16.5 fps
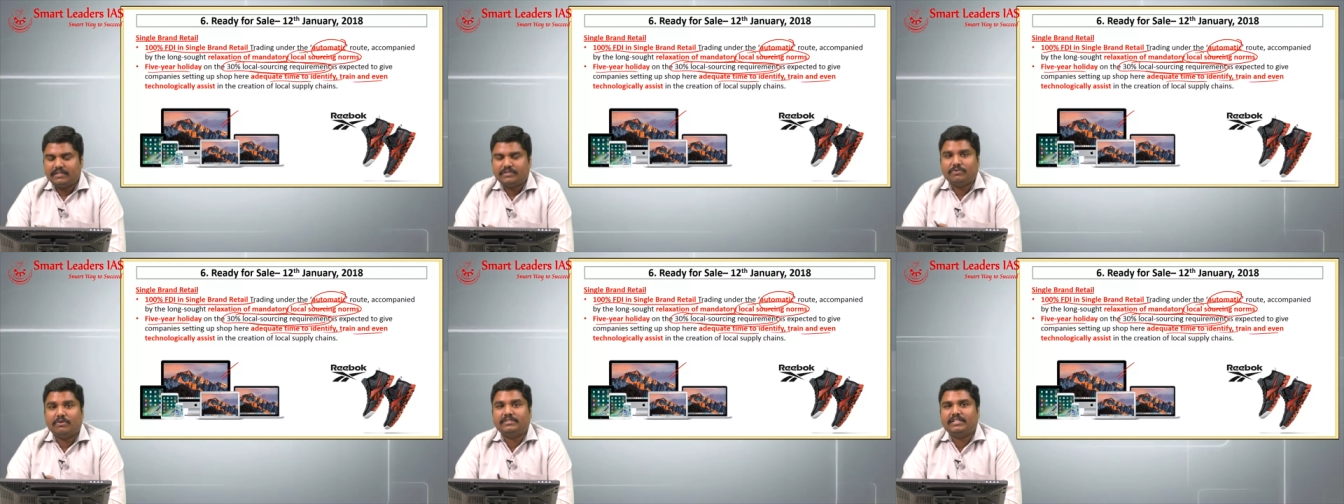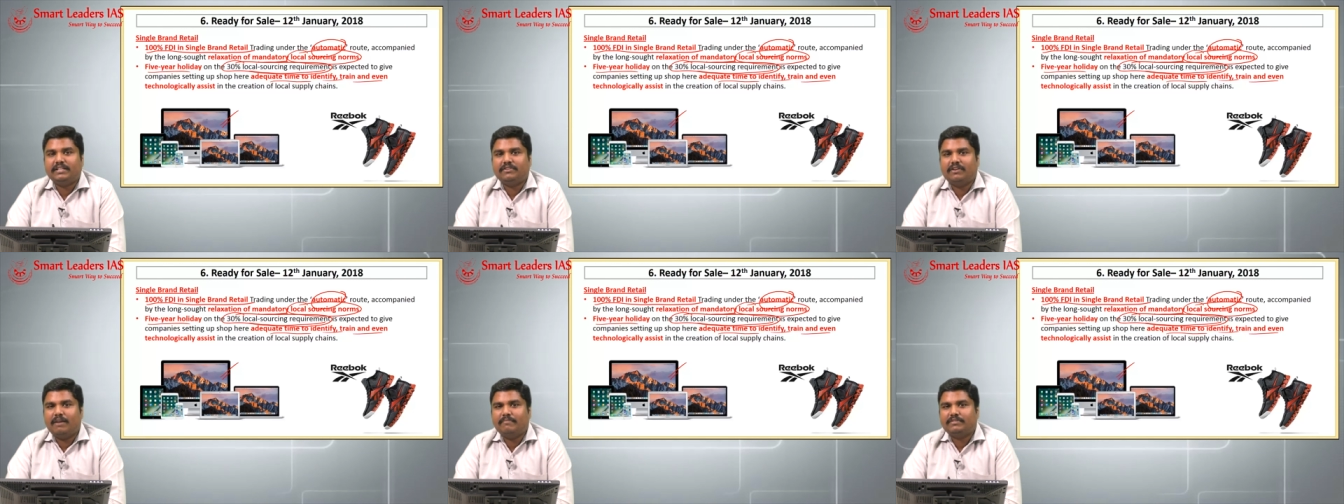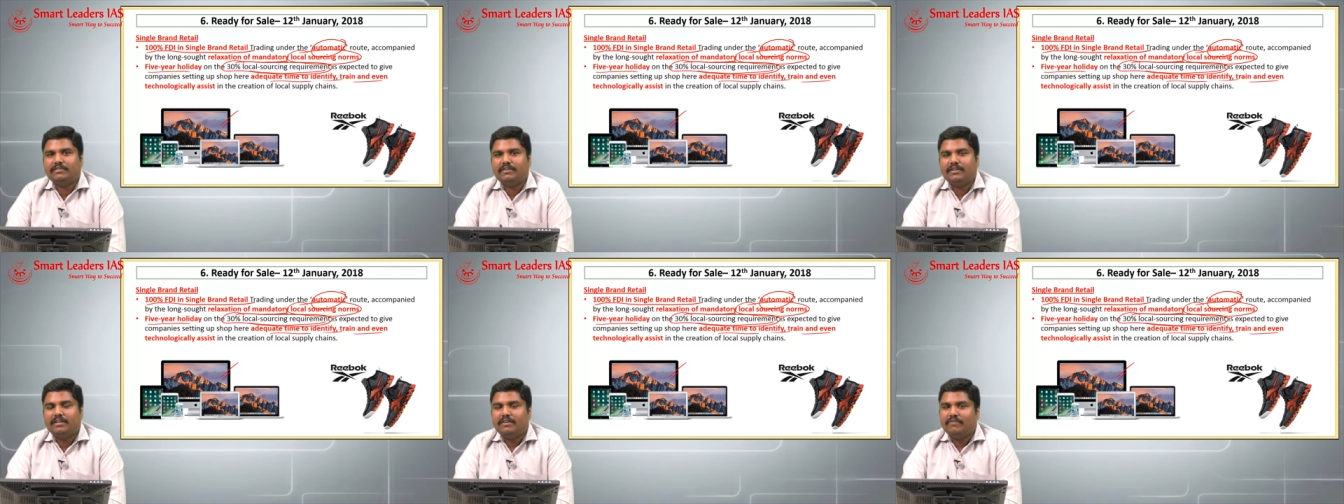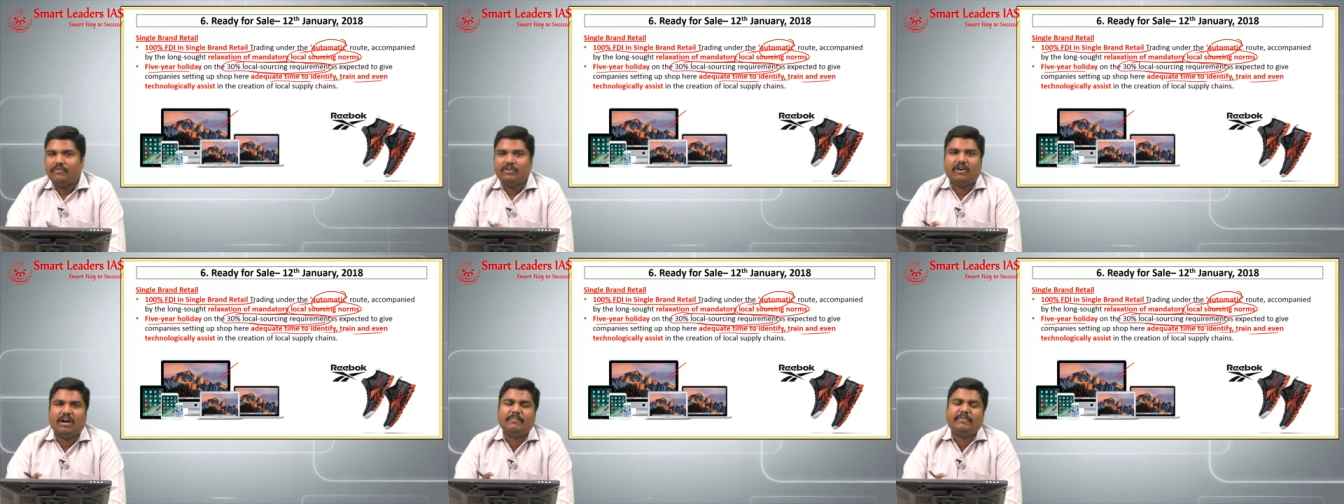sourcing norms
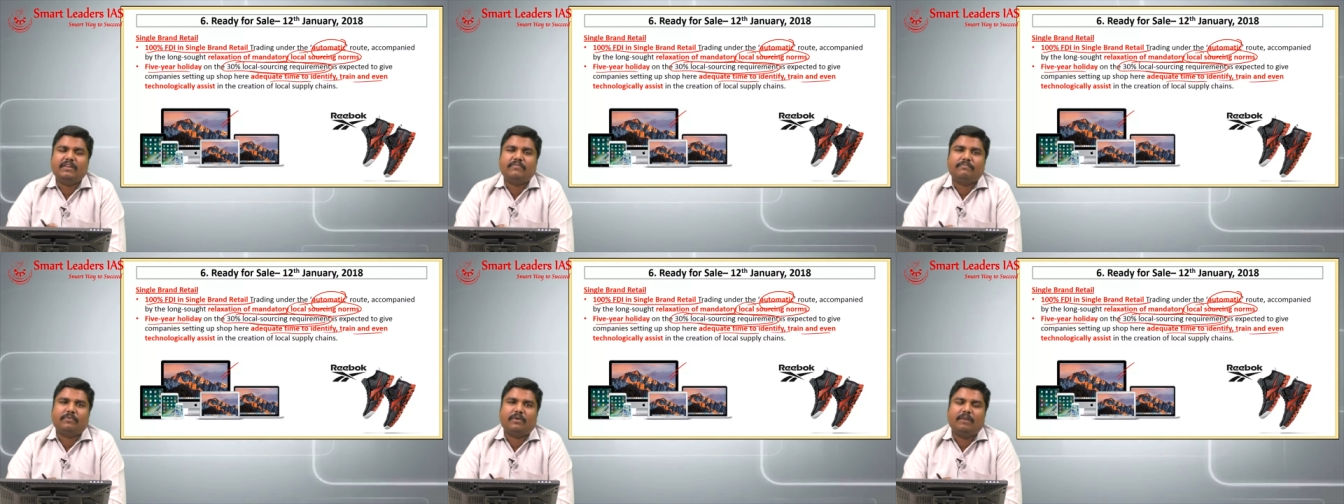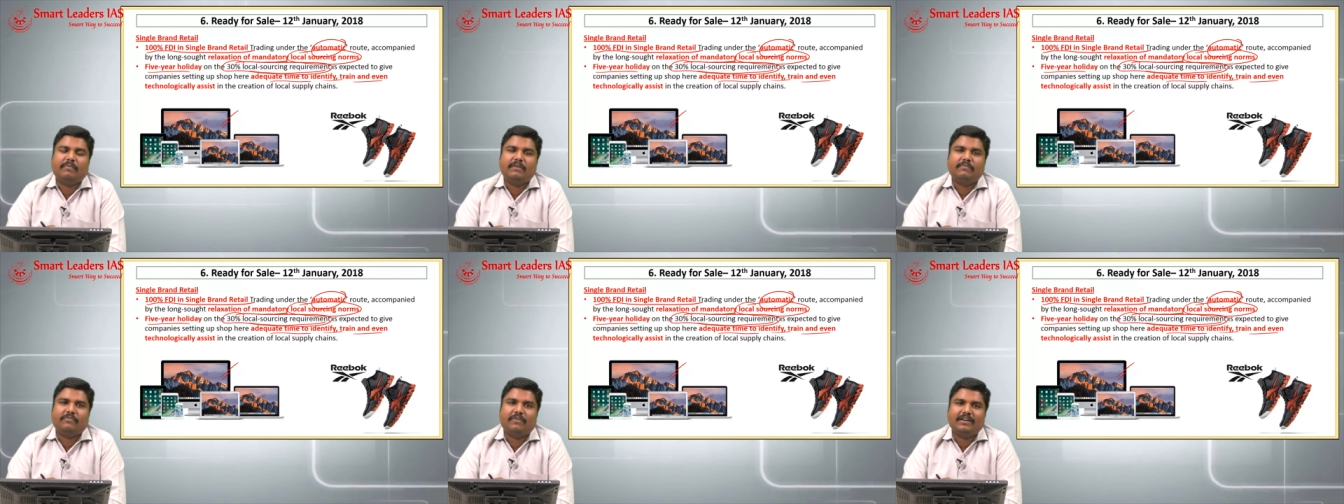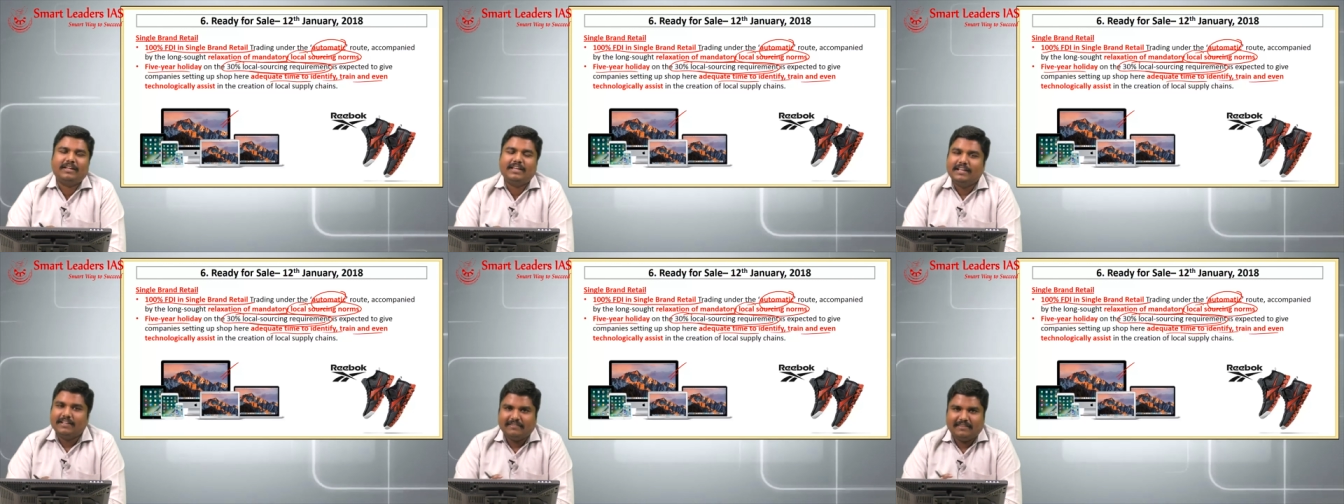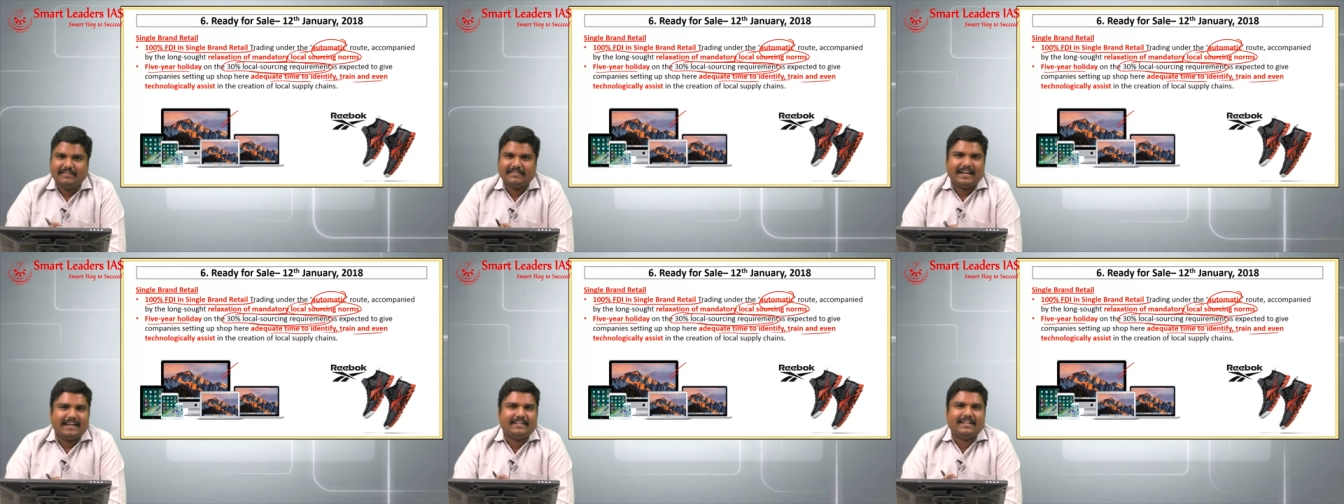will not be a problem for
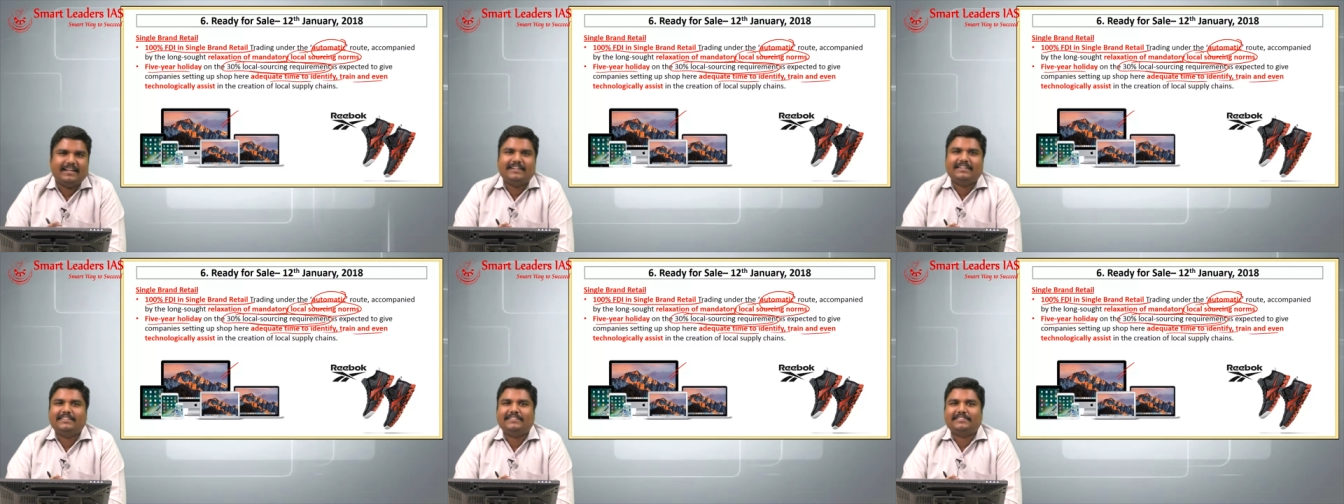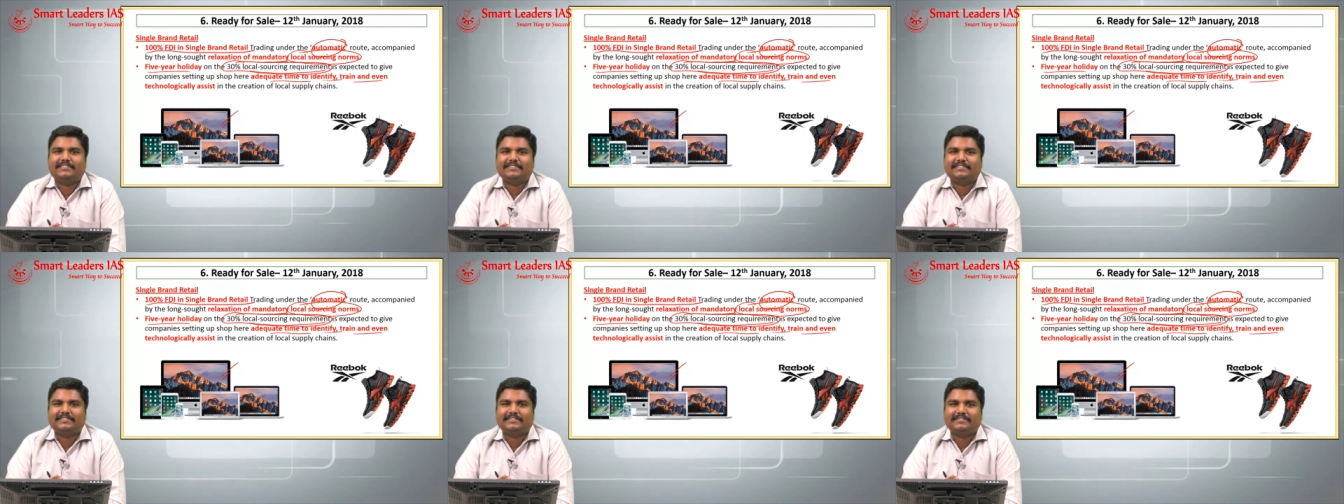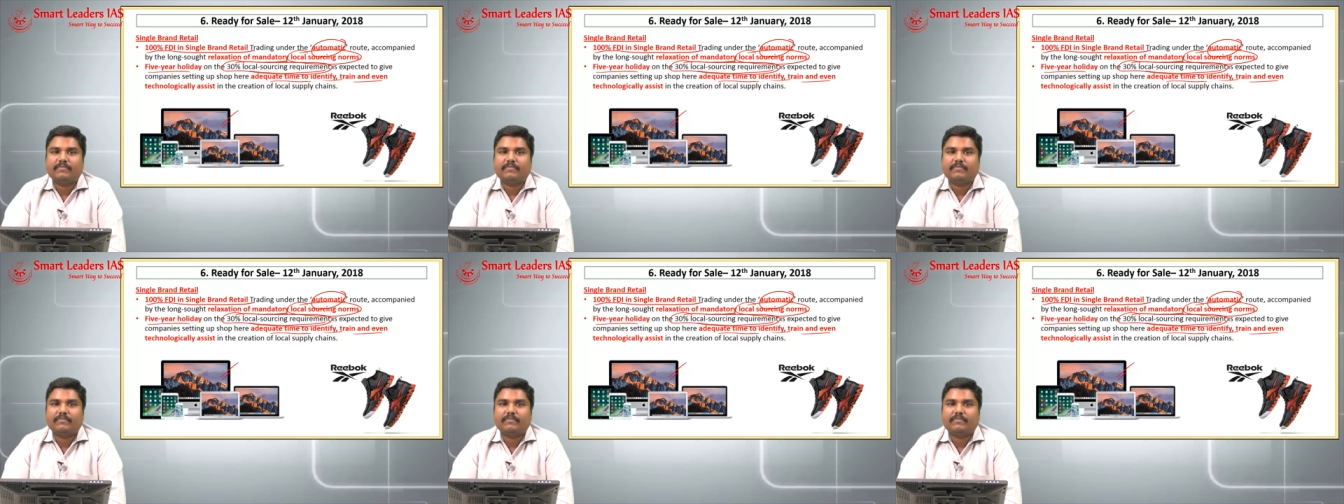these entities.